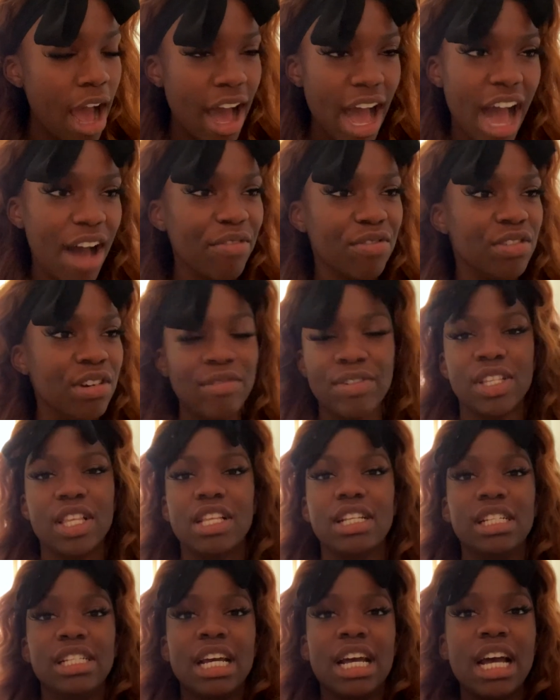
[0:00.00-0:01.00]
I've never
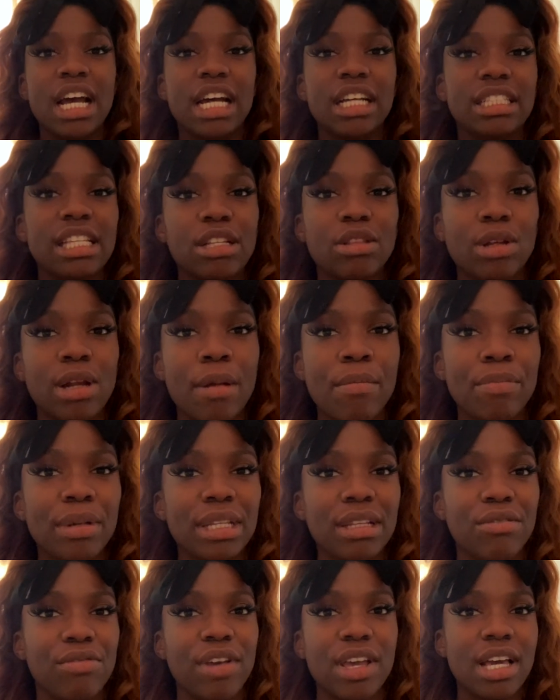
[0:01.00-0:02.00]
seen a
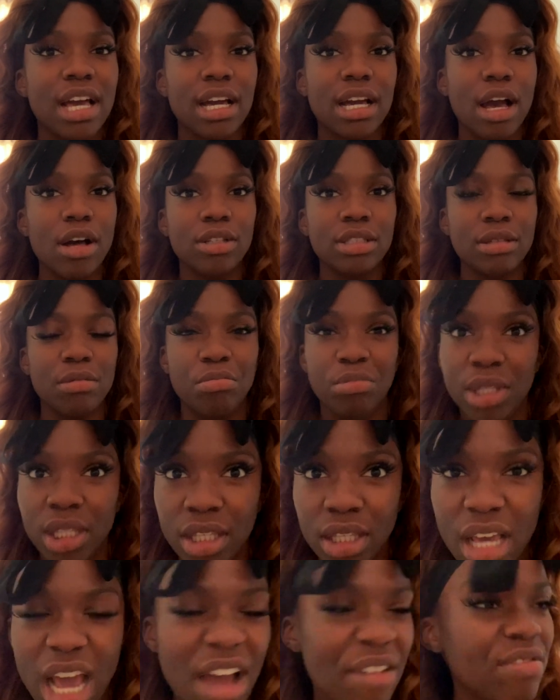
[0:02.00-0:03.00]
Tatarampedi fake account. Me,
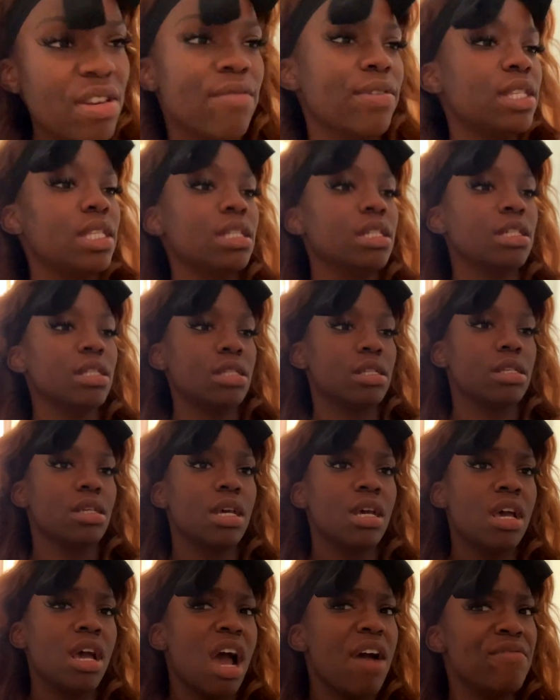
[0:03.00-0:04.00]
I've never seen it.
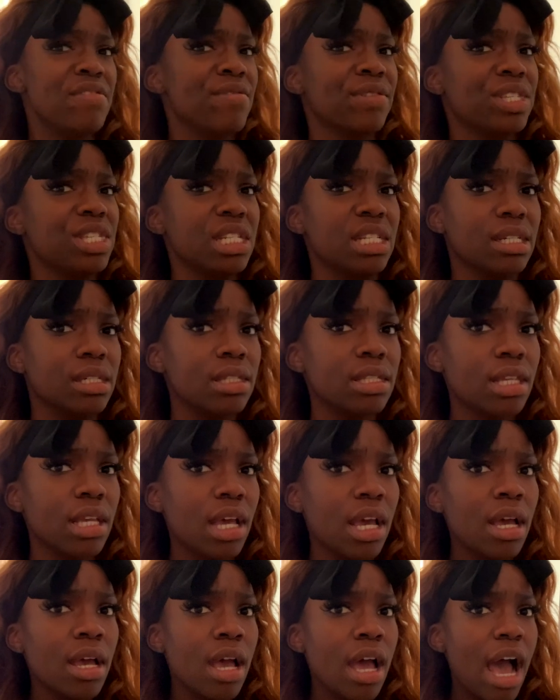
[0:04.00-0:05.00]
I've never seen it.
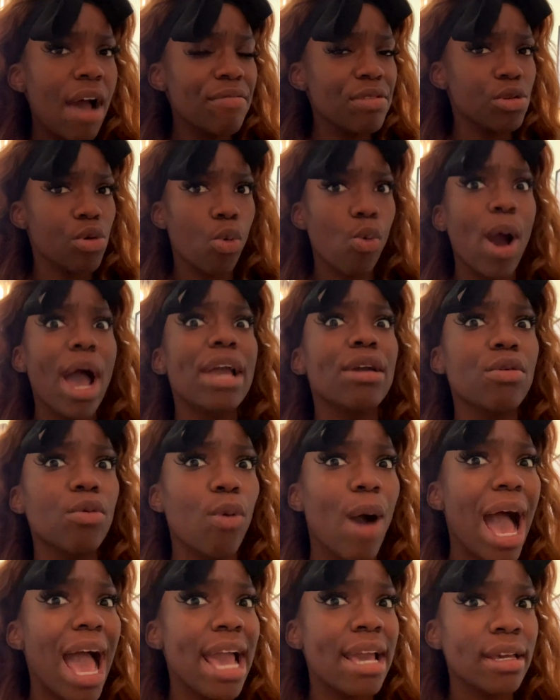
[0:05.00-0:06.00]
I'm the, why,
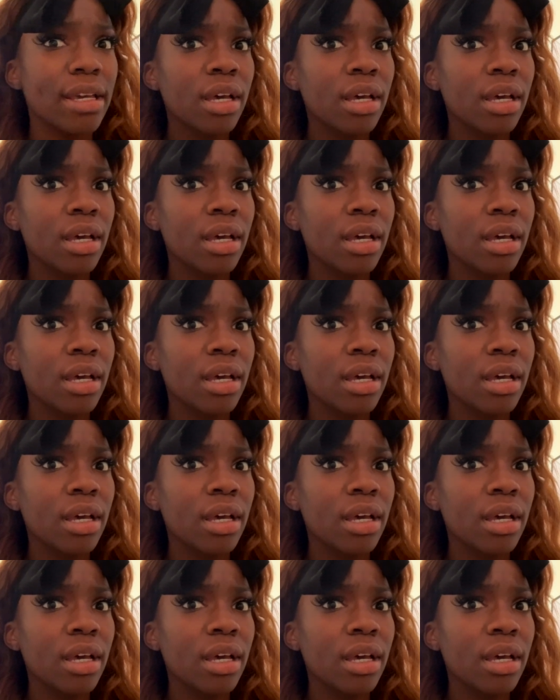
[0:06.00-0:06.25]
why?